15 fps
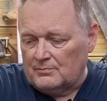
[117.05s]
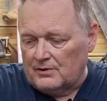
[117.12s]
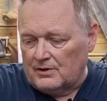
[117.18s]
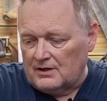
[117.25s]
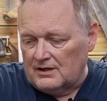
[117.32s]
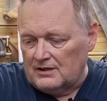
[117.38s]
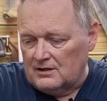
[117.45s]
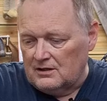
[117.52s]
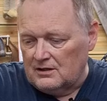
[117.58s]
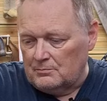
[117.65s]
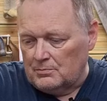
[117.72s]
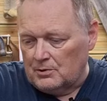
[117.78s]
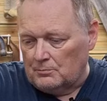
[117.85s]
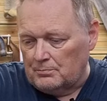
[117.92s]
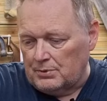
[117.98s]
by
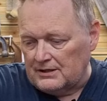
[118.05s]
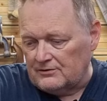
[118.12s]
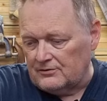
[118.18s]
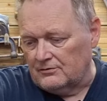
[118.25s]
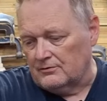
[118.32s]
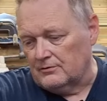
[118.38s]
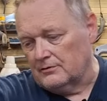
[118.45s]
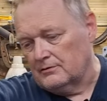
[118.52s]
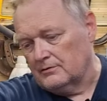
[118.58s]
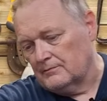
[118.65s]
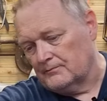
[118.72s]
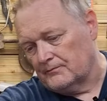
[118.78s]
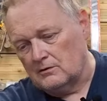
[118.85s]
Bob Pattenden,